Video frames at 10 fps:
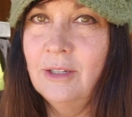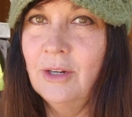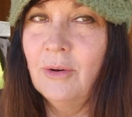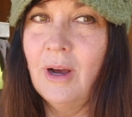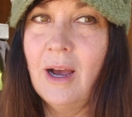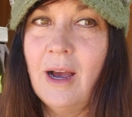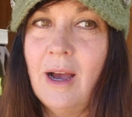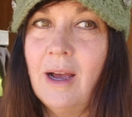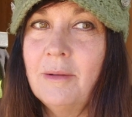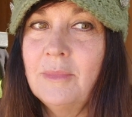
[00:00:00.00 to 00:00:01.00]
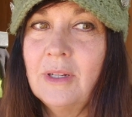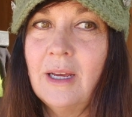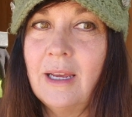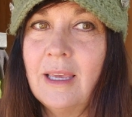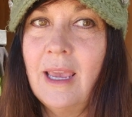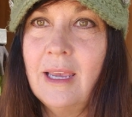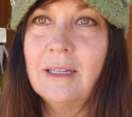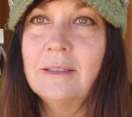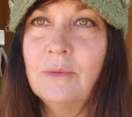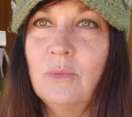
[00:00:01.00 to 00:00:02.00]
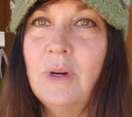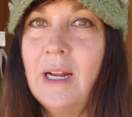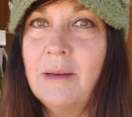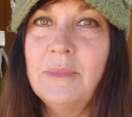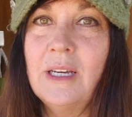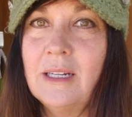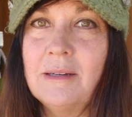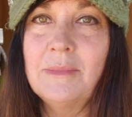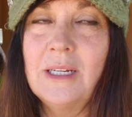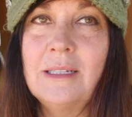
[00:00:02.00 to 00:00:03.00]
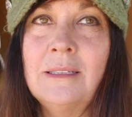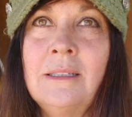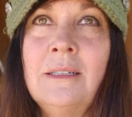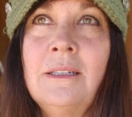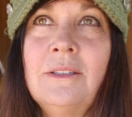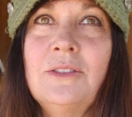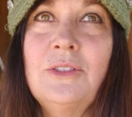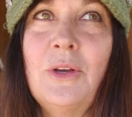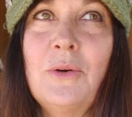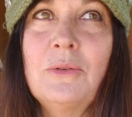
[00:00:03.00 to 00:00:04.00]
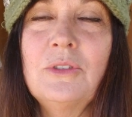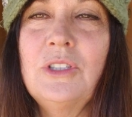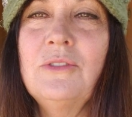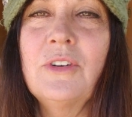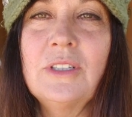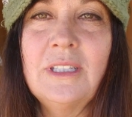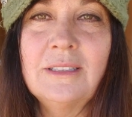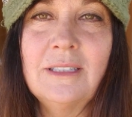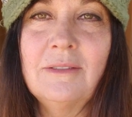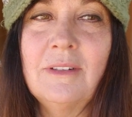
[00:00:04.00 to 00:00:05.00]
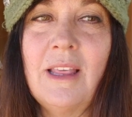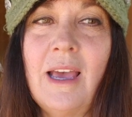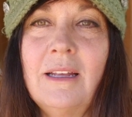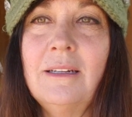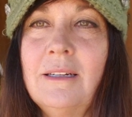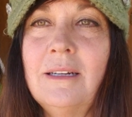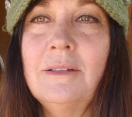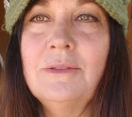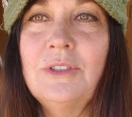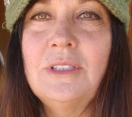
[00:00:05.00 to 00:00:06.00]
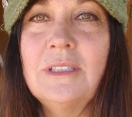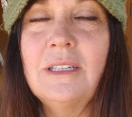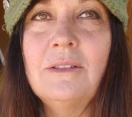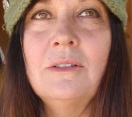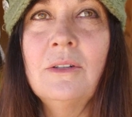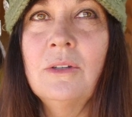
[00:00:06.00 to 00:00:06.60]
you know, I can't, when I'm done, I'm done. So she's very sensitive to that. She said,